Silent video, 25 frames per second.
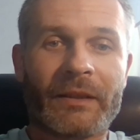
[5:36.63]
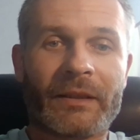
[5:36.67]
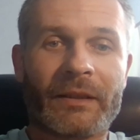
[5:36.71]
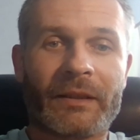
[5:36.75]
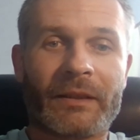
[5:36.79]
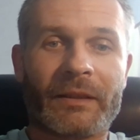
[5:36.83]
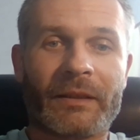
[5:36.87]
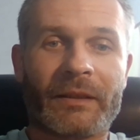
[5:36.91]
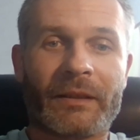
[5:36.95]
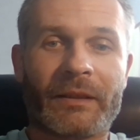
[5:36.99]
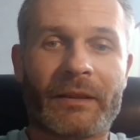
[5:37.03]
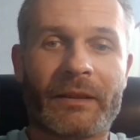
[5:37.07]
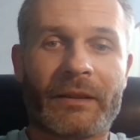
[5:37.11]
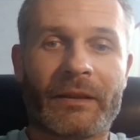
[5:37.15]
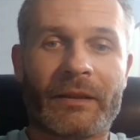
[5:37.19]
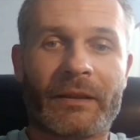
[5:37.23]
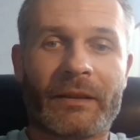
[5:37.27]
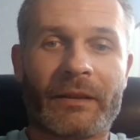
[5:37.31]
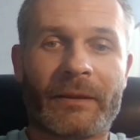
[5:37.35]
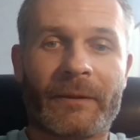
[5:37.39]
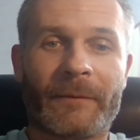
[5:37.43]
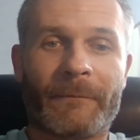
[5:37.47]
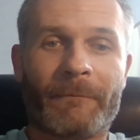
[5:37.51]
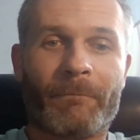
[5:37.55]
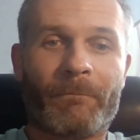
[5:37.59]

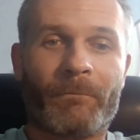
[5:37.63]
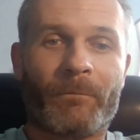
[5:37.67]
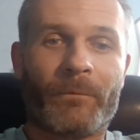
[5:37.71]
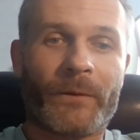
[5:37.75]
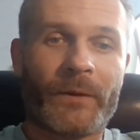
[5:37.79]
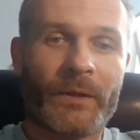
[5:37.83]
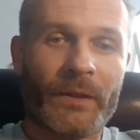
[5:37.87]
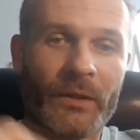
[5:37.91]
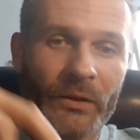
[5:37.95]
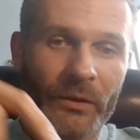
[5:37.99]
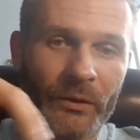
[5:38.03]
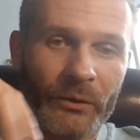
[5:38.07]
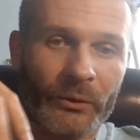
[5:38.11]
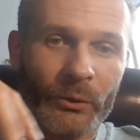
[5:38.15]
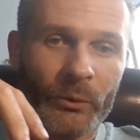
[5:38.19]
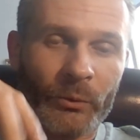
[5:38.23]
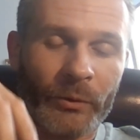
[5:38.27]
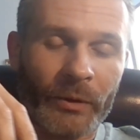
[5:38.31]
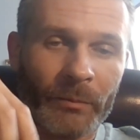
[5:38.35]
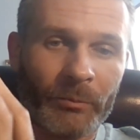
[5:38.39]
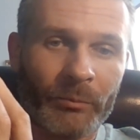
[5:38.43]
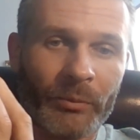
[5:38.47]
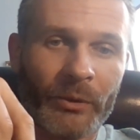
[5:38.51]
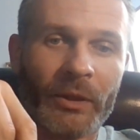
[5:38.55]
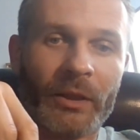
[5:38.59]
the
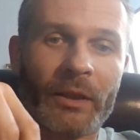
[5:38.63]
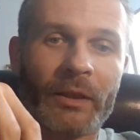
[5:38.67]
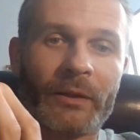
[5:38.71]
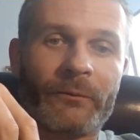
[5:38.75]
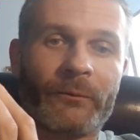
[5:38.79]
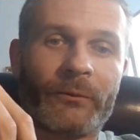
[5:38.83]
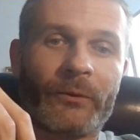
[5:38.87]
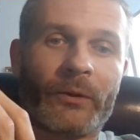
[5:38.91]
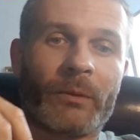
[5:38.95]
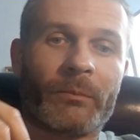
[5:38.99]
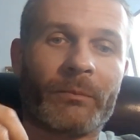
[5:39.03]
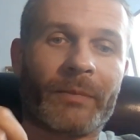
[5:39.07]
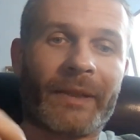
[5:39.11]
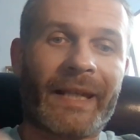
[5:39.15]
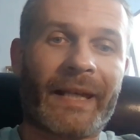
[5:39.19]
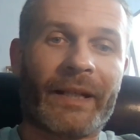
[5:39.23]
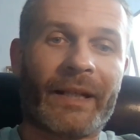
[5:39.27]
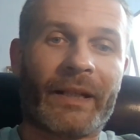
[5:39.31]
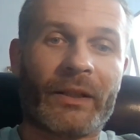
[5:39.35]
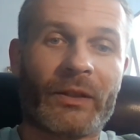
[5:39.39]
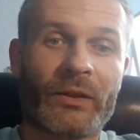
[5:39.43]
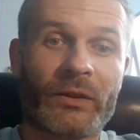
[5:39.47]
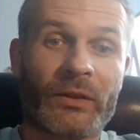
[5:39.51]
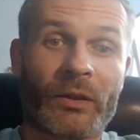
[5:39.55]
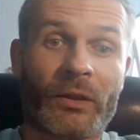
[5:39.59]
screw-in part from
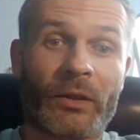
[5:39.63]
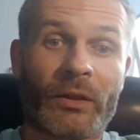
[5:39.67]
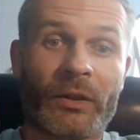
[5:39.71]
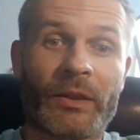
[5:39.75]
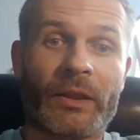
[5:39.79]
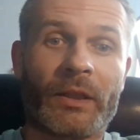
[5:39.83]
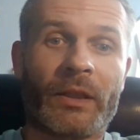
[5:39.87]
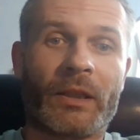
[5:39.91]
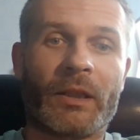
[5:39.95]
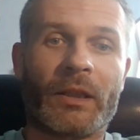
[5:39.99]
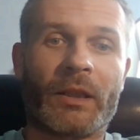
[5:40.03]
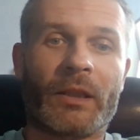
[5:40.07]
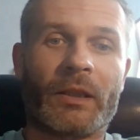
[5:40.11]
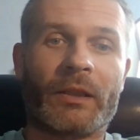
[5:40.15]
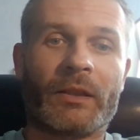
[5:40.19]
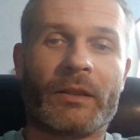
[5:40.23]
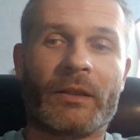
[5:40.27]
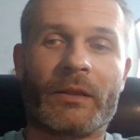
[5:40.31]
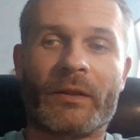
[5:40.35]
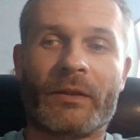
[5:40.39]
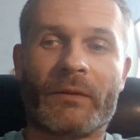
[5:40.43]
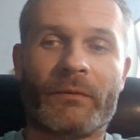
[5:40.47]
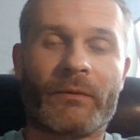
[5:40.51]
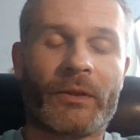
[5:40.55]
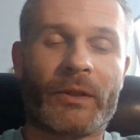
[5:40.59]
getting dirty, and
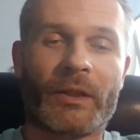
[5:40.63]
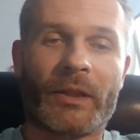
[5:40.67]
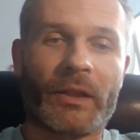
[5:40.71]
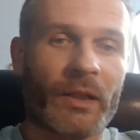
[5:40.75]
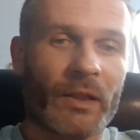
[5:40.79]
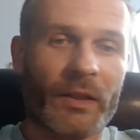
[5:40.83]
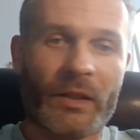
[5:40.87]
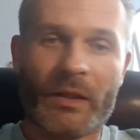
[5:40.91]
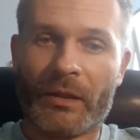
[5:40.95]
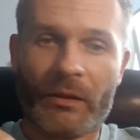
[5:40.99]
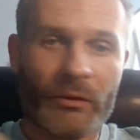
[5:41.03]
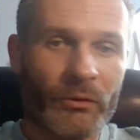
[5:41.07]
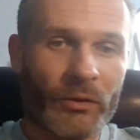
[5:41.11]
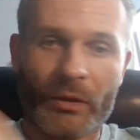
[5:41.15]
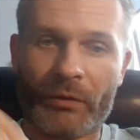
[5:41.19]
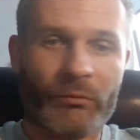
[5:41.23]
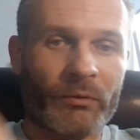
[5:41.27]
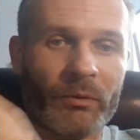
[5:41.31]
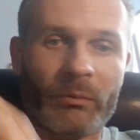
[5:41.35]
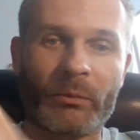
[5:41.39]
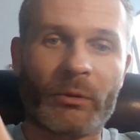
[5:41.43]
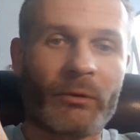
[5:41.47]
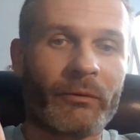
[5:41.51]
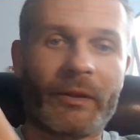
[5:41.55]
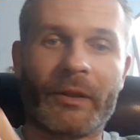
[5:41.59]
it's very easy. You just
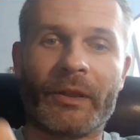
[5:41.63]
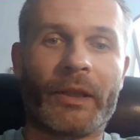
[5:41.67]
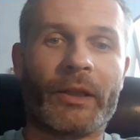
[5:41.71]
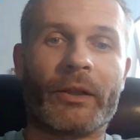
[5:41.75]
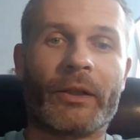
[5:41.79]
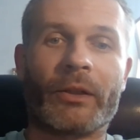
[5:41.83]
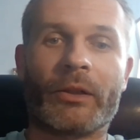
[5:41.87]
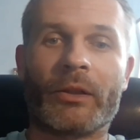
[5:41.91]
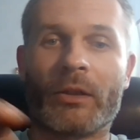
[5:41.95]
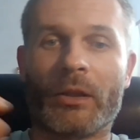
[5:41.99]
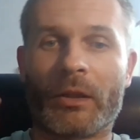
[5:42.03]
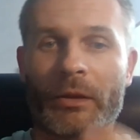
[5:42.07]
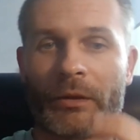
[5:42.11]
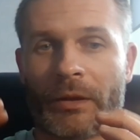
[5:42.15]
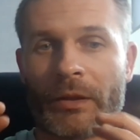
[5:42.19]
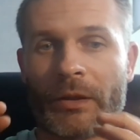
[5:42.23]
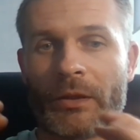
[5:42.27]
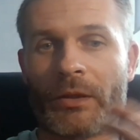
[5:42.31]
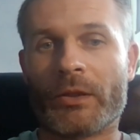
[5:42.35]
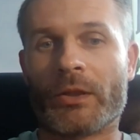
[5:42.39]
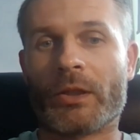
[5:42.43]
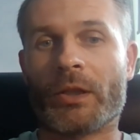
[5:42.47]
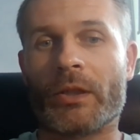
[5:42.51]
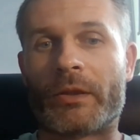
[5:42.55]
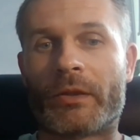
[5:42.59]
remove it later on,
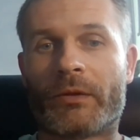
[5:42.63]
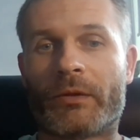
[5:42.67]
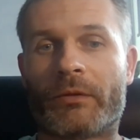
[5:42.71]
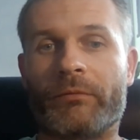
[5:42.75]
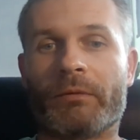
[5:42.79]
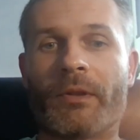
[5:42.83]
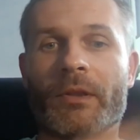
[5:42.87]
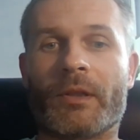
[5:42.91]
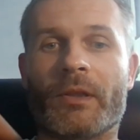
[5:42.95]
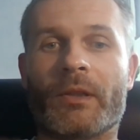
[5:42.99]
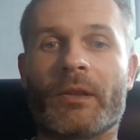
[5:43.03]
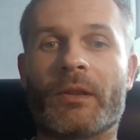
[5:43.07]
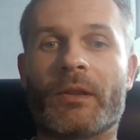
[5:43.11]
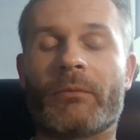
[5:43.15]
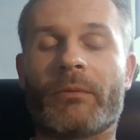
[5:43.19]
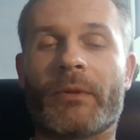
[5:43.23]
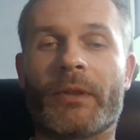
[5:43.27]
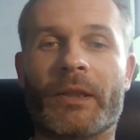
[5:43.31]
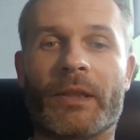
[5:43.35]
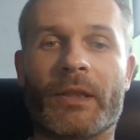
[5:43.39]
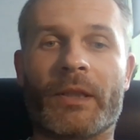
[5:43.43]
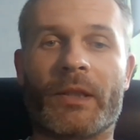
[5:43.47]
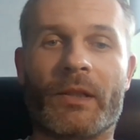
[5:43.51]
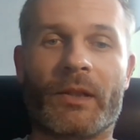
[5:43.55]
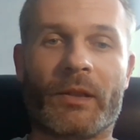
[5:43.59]
and just
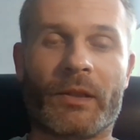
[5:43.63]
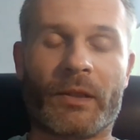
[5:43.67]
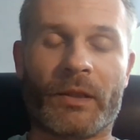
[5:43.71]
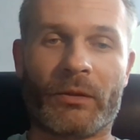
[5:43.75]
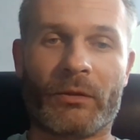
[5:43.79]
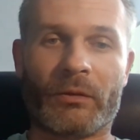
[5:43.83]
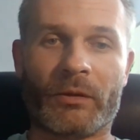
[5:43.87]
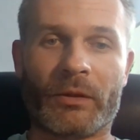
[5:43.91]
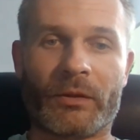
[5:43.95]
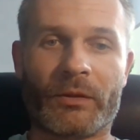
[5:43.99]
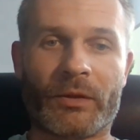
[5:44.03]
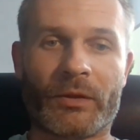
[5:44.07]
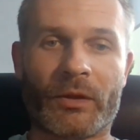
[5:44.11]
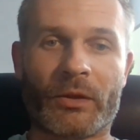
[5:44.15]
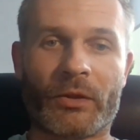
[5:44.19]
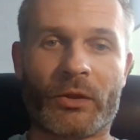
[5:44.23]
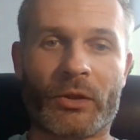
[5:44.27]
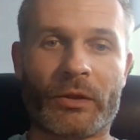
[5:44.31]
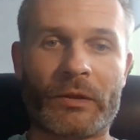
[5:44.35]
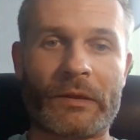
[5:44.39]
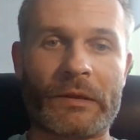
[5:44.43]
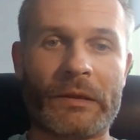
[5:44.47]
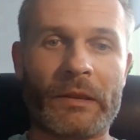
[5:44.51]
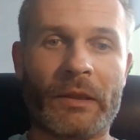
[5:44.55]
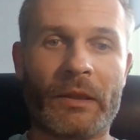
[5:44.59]
very easily, you attach
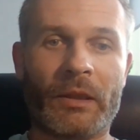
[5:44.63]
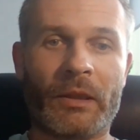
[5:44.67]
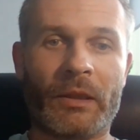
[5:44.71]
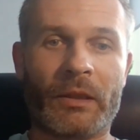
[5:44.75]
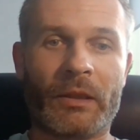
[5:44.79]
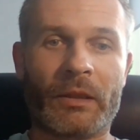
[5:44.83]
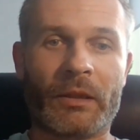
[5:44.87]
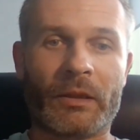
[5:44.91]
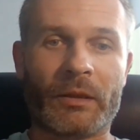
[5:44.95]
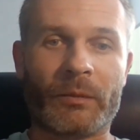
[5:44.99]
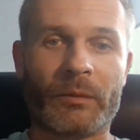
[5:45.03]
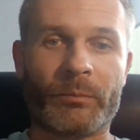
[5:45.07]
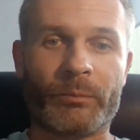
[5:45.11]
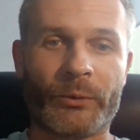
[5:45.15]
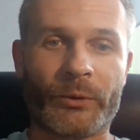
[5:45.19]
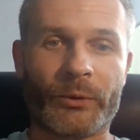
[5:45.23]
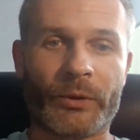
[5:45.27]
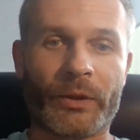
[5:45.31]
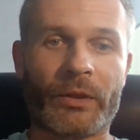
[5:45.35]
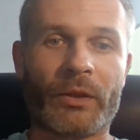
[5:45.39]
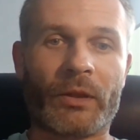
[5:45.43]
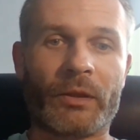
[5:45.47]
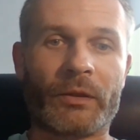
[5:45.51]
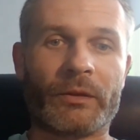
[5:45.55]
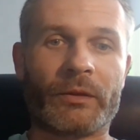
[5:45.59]
it and put
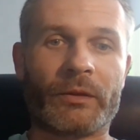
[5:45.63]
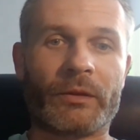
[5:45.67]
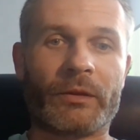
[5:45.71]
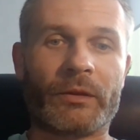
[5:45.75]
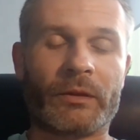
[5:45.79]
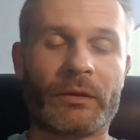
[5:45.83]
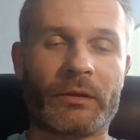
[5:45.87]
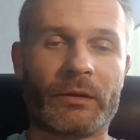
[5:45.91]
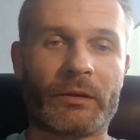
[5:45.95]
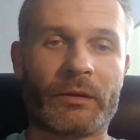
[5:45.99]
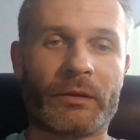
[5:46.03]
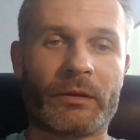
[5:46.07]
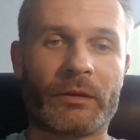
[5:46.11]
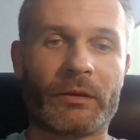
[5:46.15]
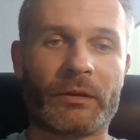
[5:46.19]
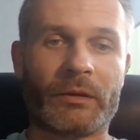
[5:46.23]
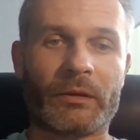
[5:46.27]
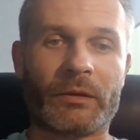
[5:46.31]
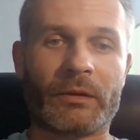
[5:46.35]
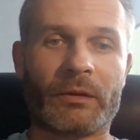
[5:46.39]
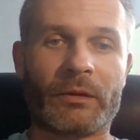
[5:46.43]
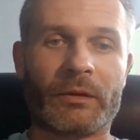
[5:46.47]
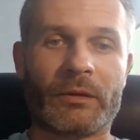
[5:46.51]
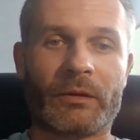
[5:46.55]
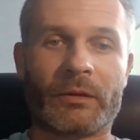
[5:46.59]
it on
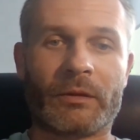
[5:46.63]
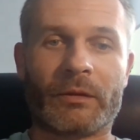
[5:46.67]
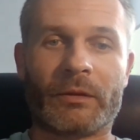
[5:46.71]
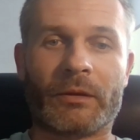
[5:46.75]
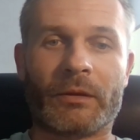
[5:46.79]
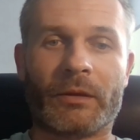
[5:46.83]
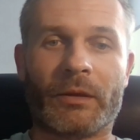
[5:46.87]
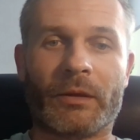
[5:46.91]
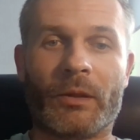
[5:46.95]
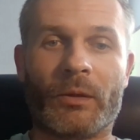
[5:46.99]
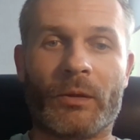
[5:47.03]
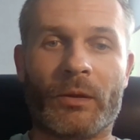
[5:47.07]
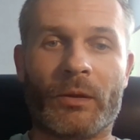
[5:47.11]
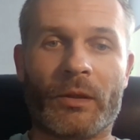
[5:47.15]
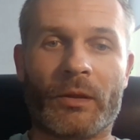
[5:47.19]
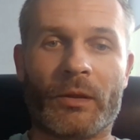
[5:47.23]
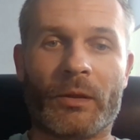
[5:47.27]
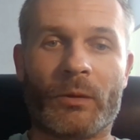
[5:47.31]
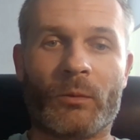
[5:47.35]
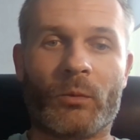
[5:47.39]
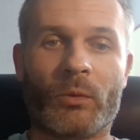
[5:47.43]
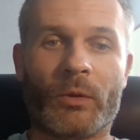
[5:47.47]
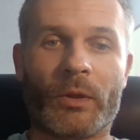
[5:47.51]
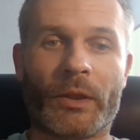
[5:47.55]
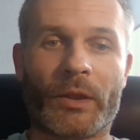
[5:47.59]
in
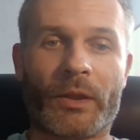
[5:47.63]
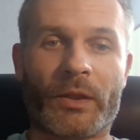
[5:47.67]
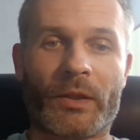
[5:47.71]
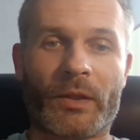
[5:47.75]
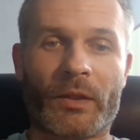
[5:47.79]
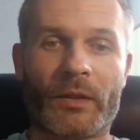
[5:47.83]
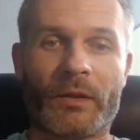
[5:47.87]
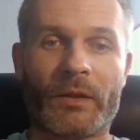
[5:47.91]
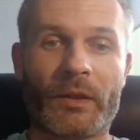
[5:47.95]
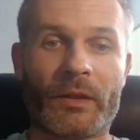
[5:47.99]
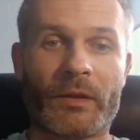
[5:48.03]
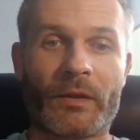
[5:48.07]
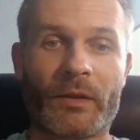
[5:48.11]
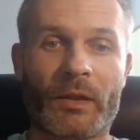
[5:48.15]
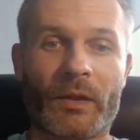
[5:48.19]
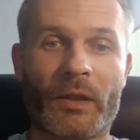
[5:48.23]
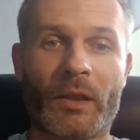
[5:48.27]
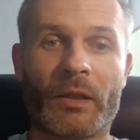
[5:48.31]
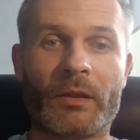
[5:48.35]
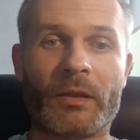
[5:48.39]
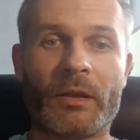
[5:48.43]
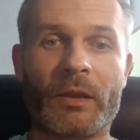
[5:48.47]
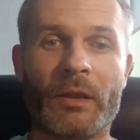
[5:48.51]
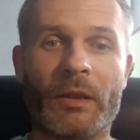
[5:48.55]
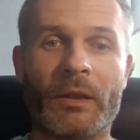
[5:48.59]
the works, and that's
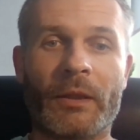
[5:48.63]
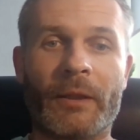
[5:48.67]
it.